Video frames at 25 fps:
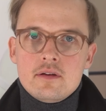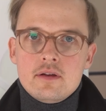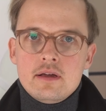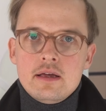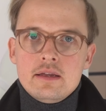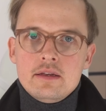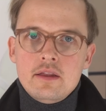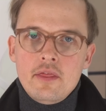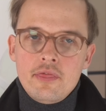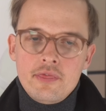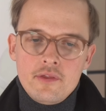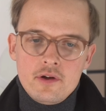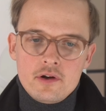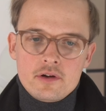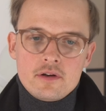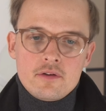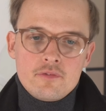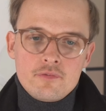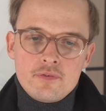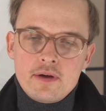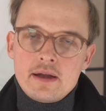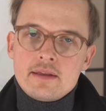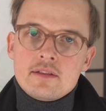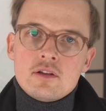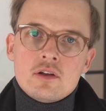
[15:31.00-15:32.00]
And the third and
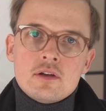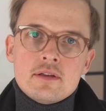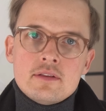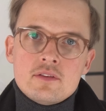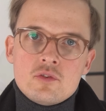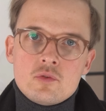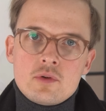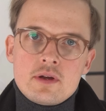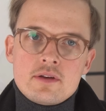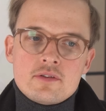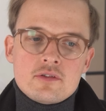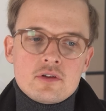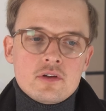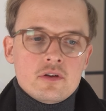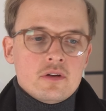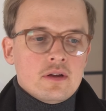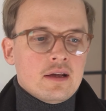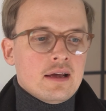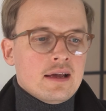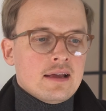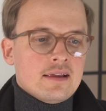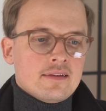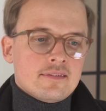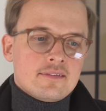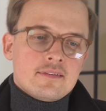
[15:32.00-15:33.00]
final iteration
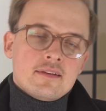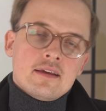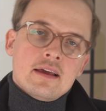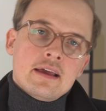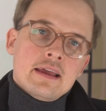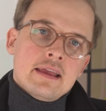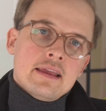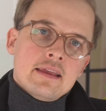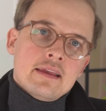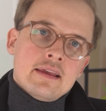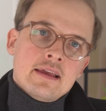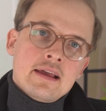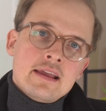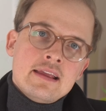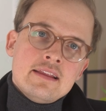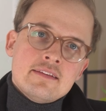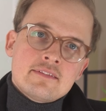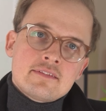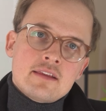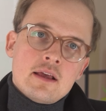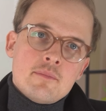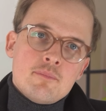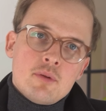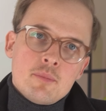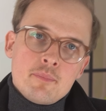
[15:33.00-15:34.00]
is a
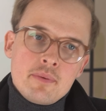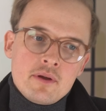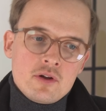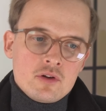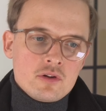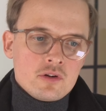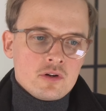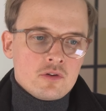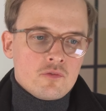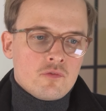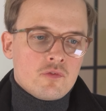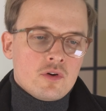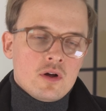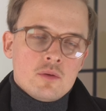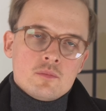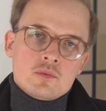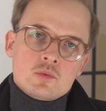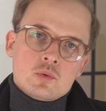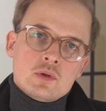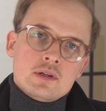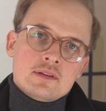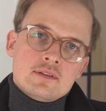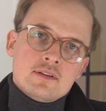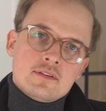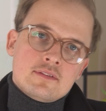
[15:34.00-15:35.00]
in-sample period from
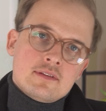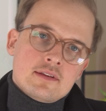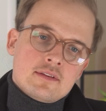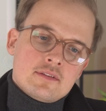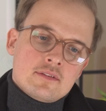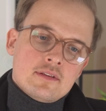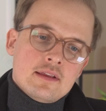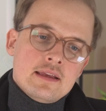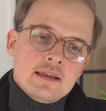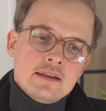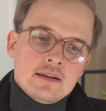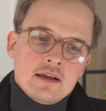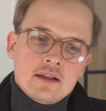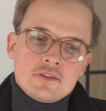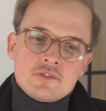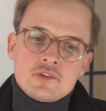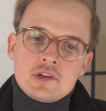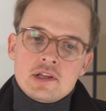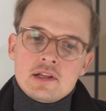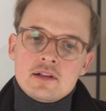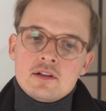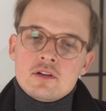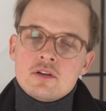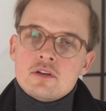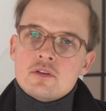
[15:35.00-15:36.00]
2016
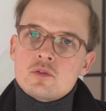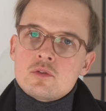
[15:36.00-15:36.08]
until